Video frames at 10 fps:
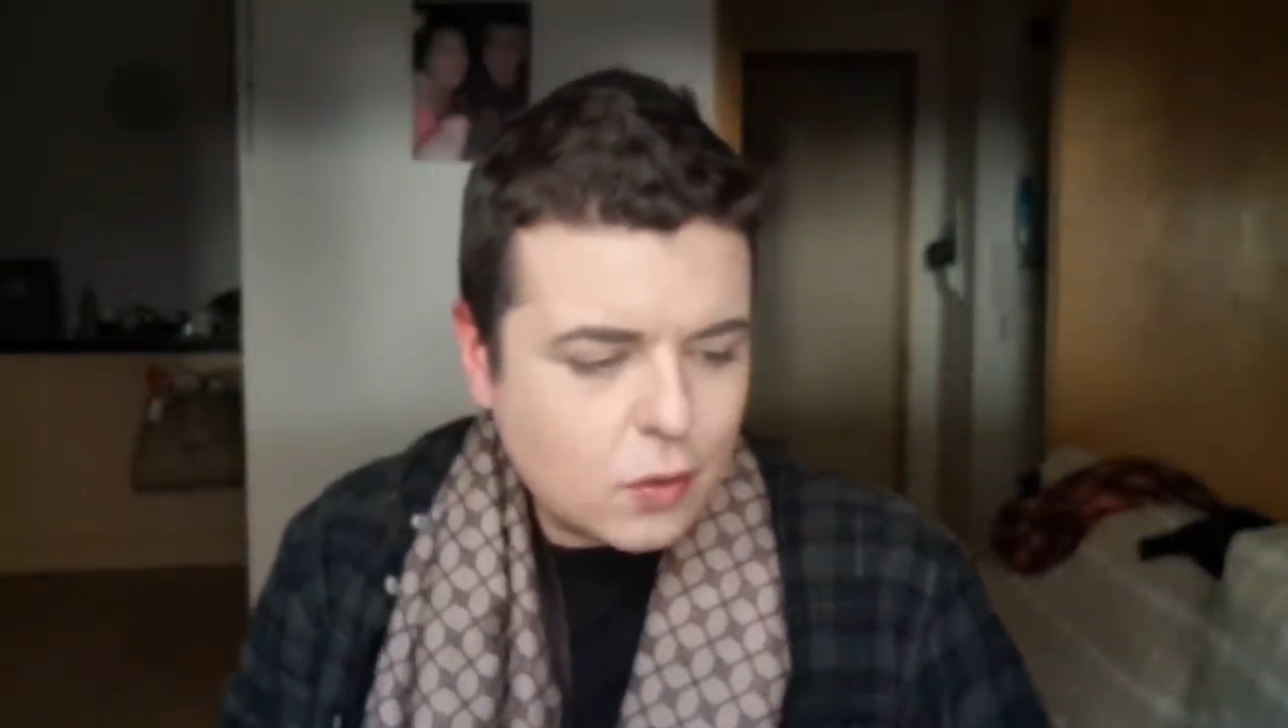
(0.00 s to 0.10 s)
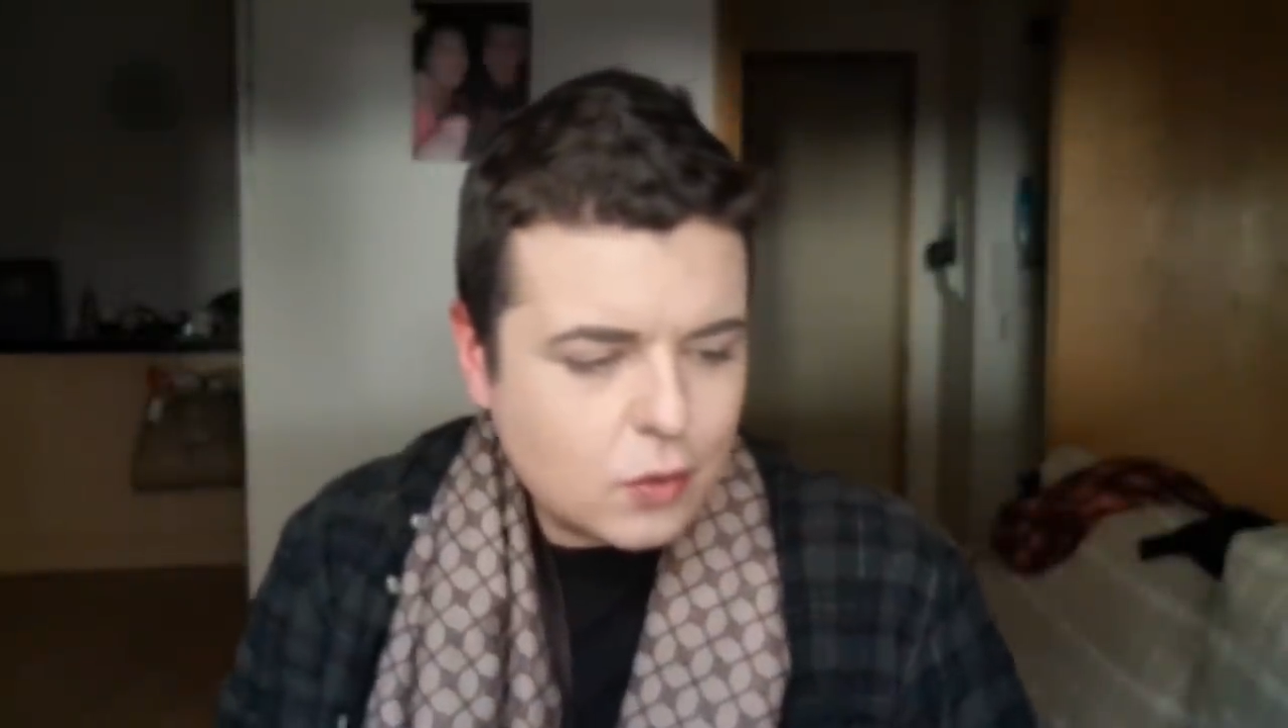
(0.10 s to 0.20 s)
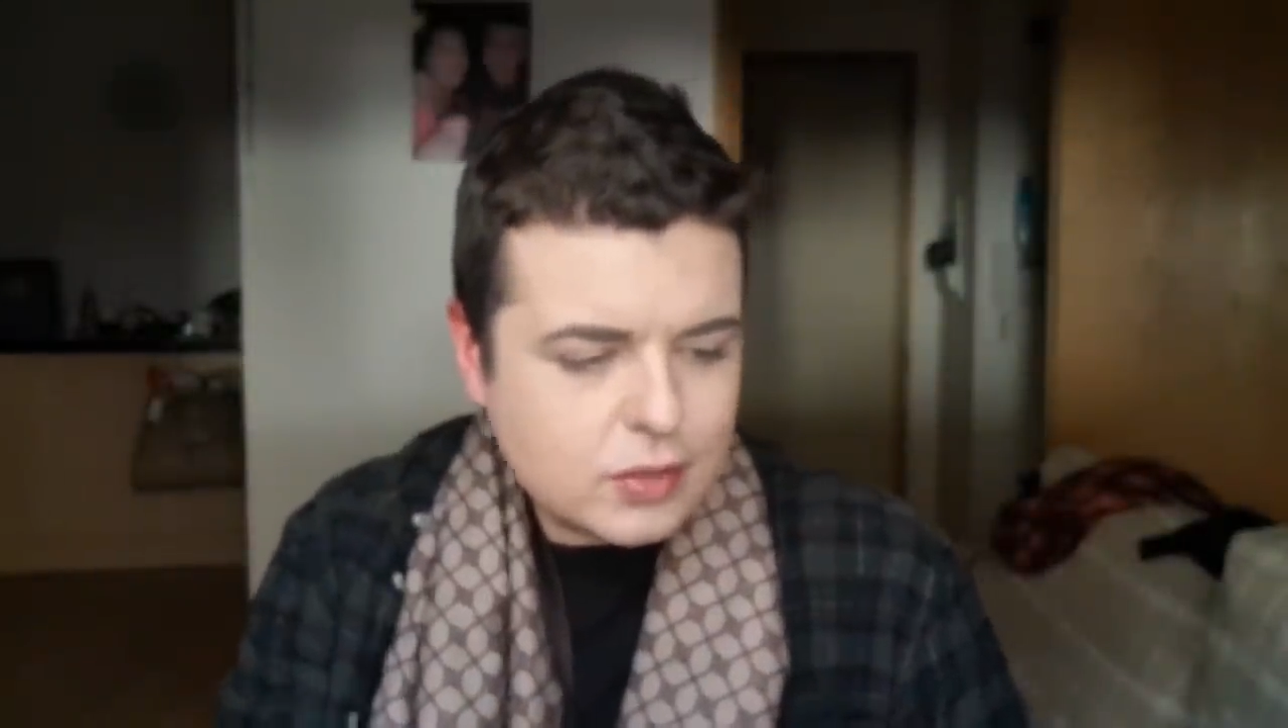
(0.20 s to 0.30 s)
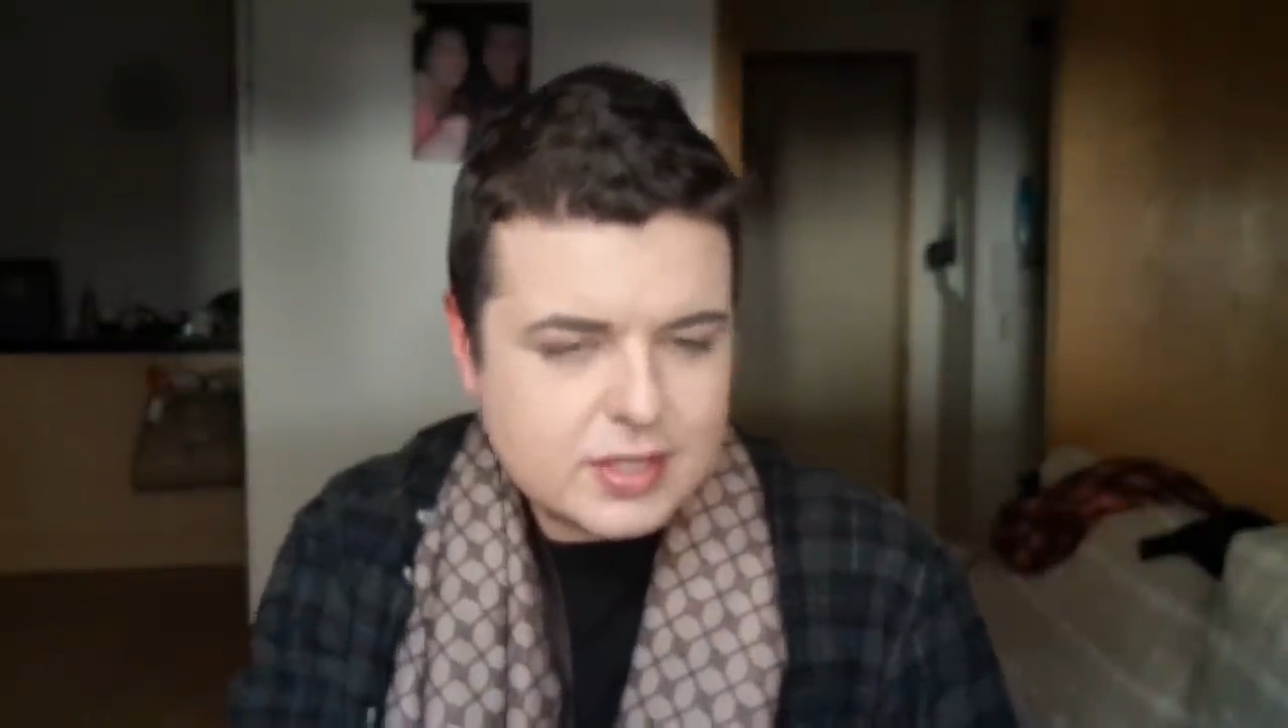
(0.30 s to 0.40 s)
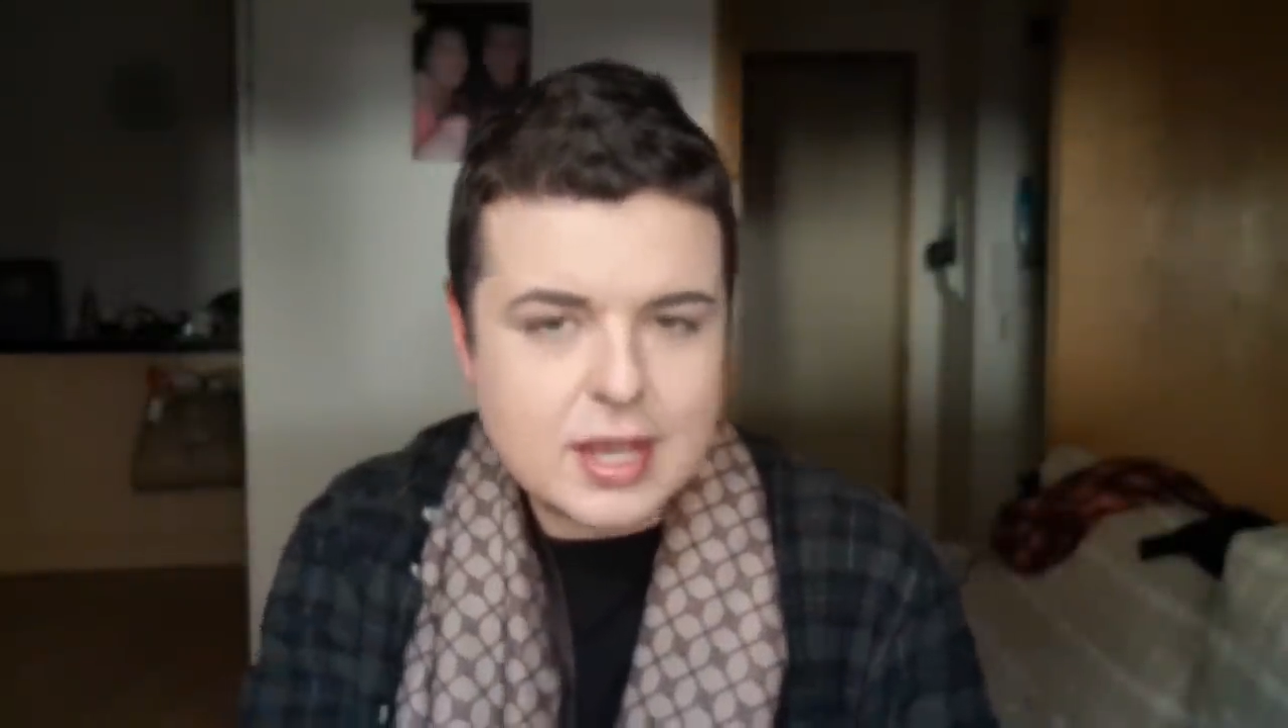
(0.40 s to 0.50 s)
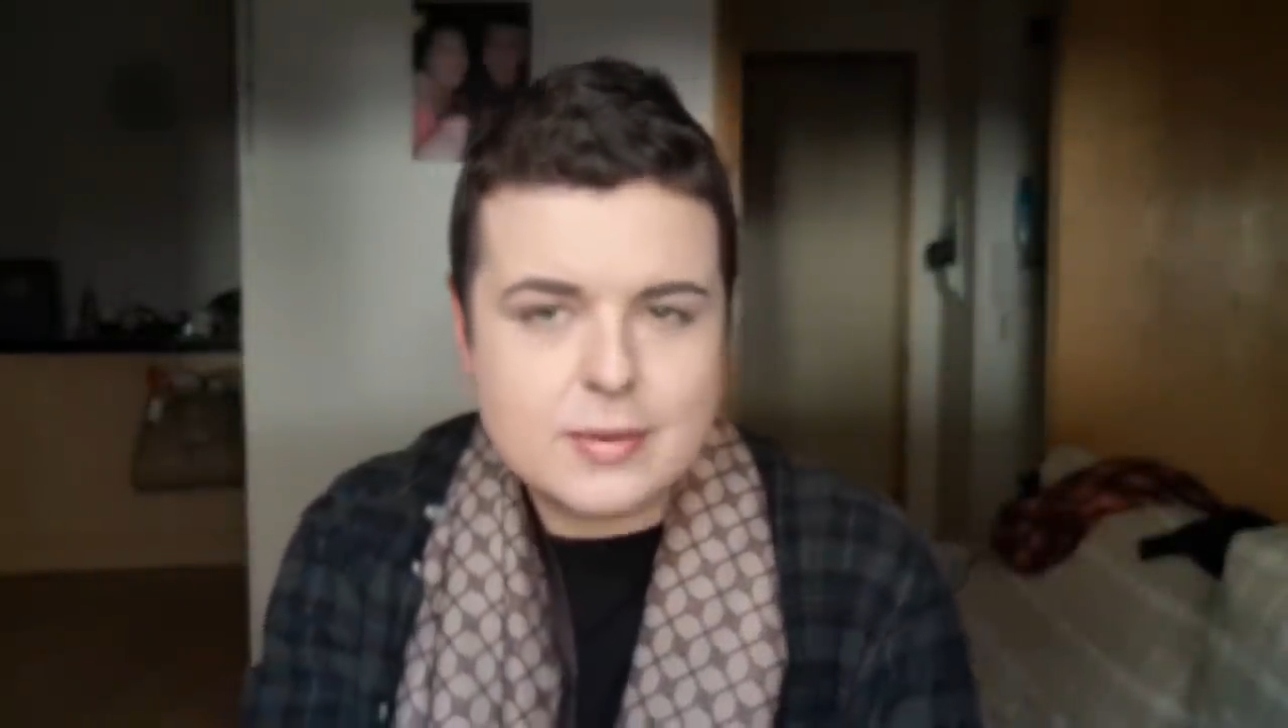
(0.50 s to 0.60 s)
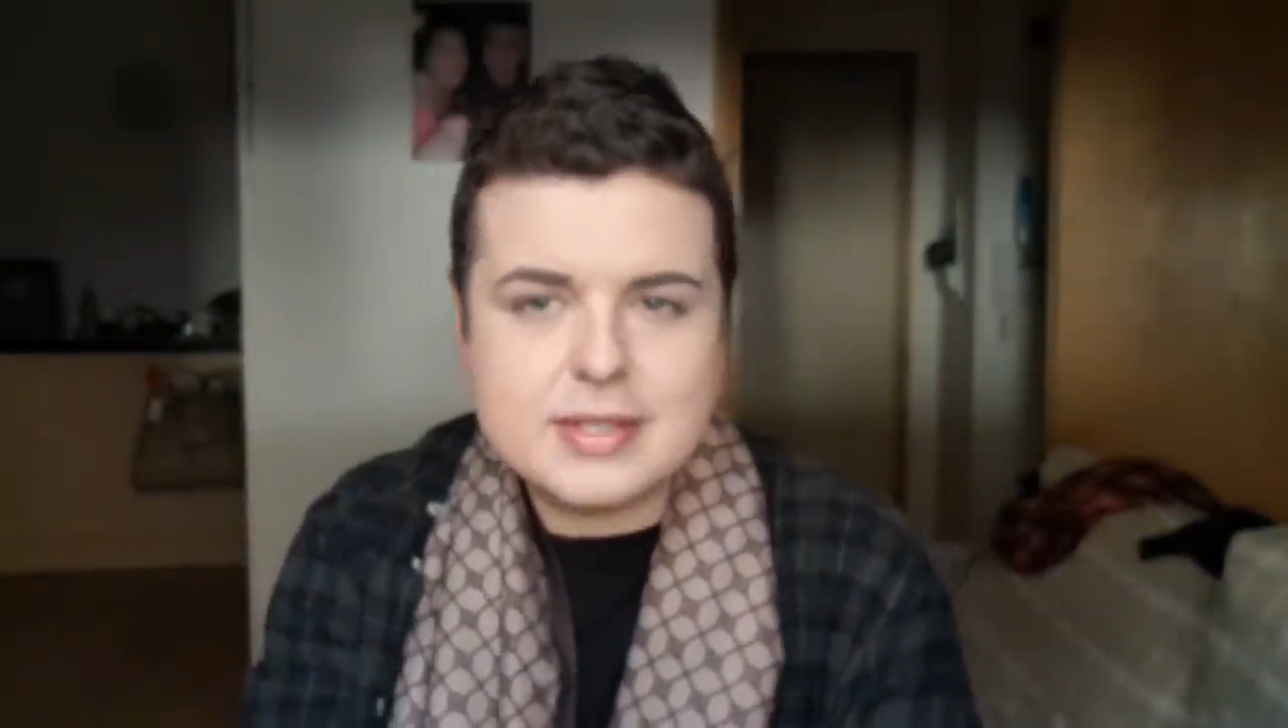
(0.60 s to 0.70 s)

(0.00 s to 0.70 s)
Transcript: also